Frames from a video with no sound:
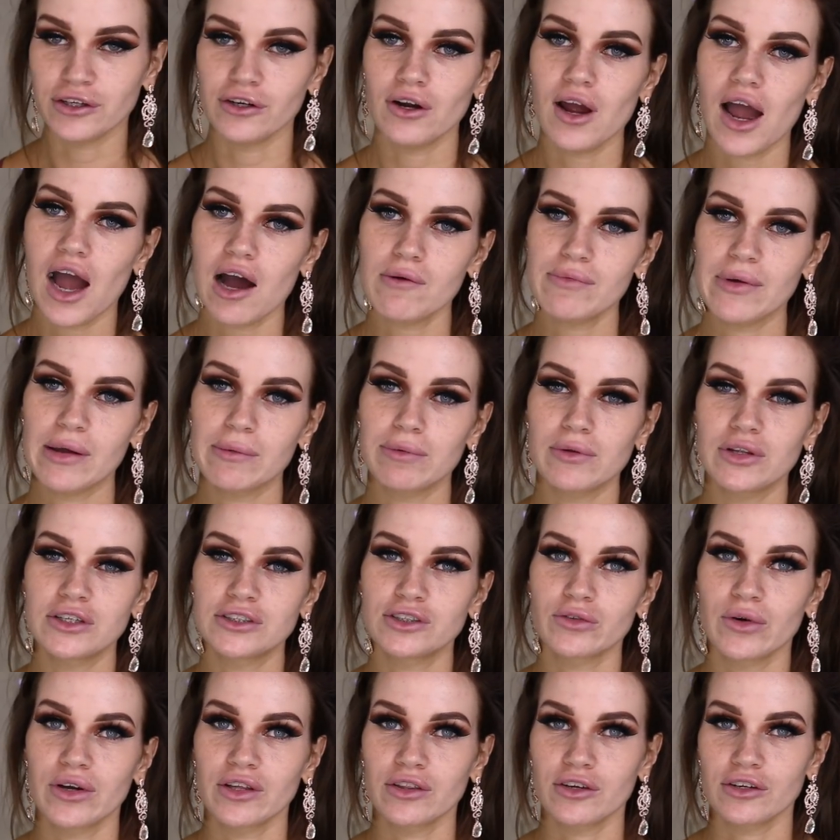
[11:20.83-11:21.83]
You know how people
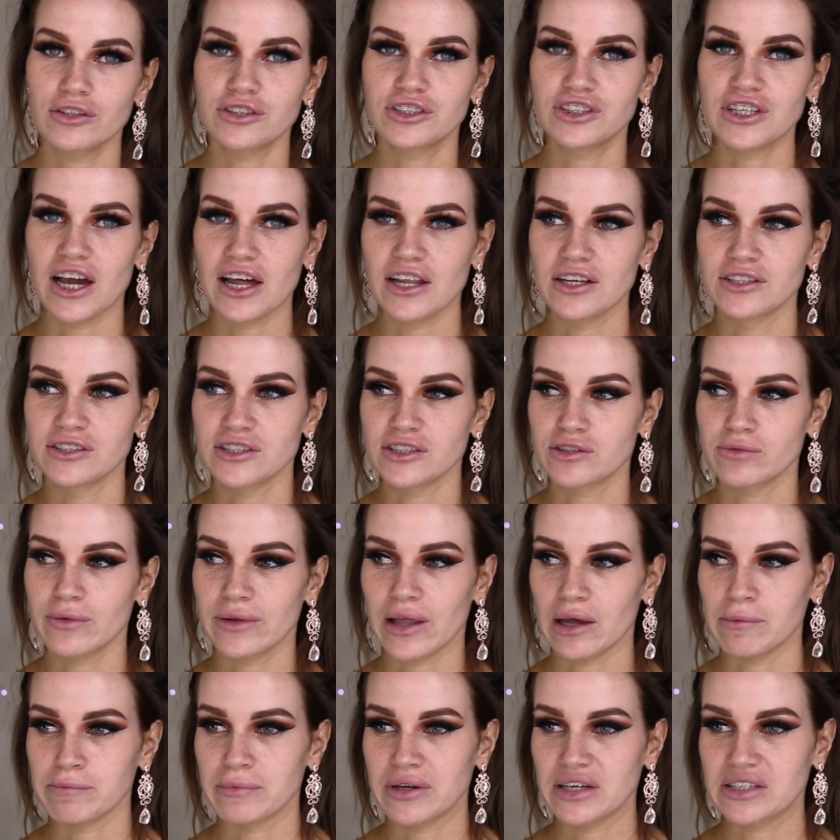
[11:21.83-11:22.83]
are doing those challenges
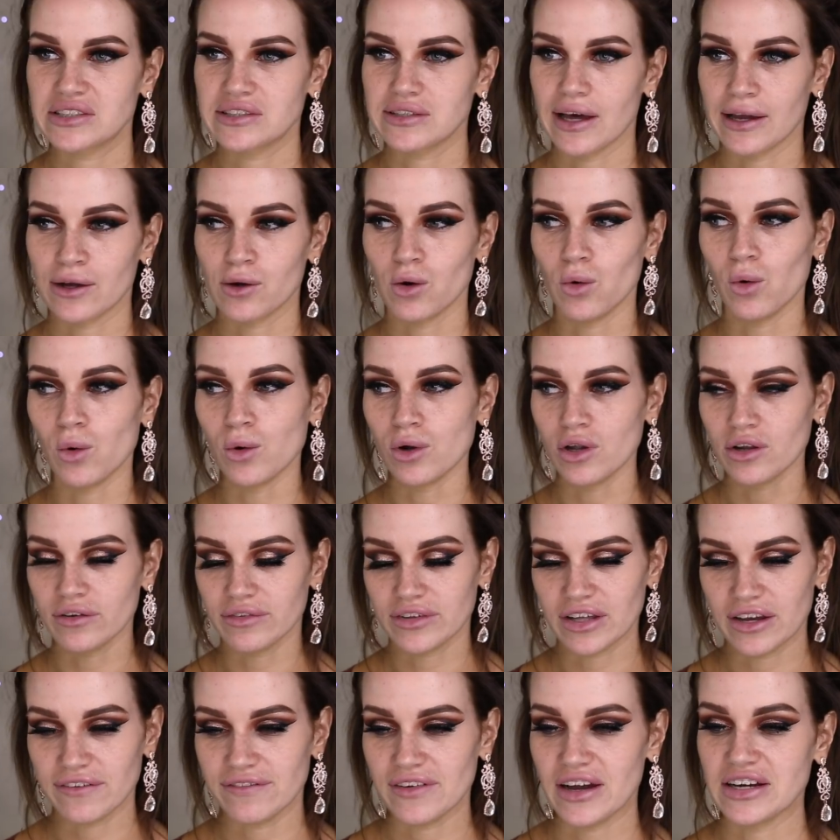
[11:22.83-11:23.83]
where they mix like all
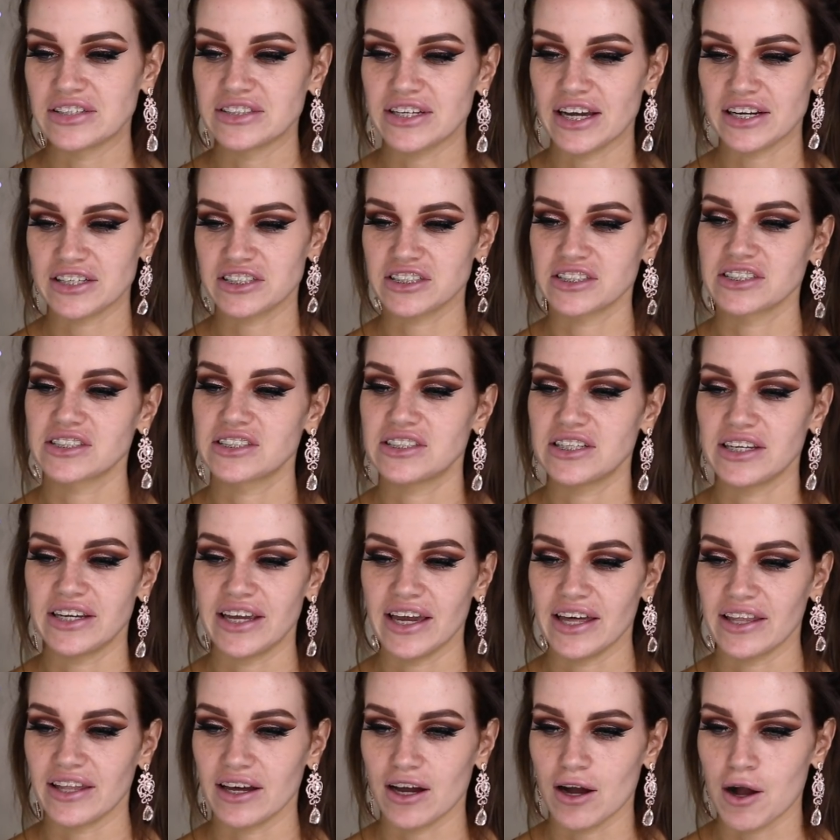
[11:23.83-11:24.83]
of their foundations
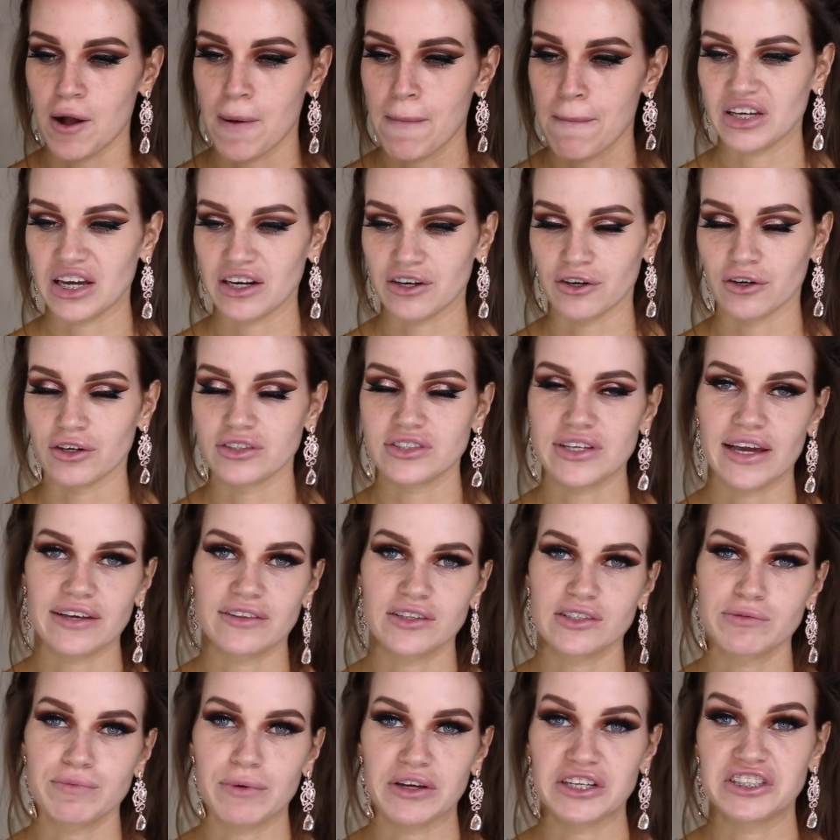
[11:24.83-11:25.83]
together? I don't know, it's
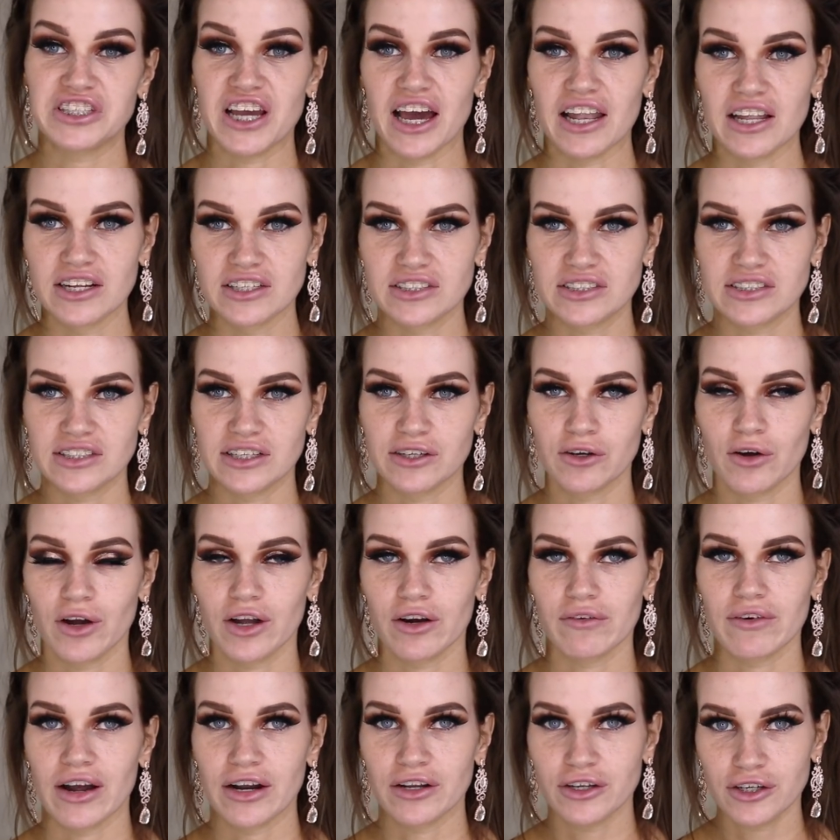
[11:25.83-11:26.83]
like this big challenge thing
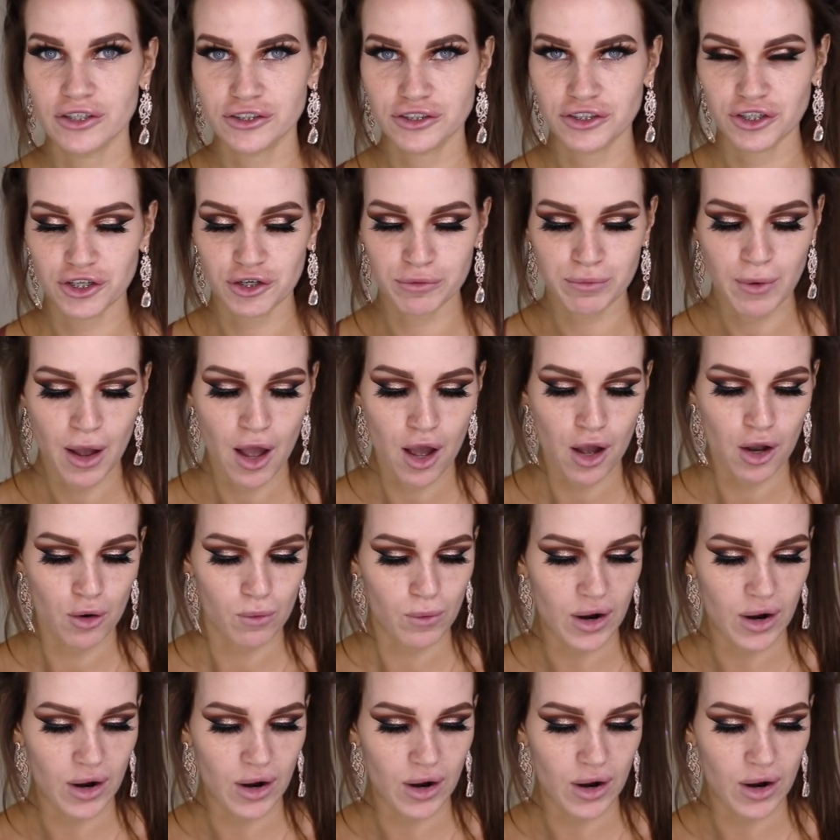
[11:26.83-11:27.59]
going around YouTube.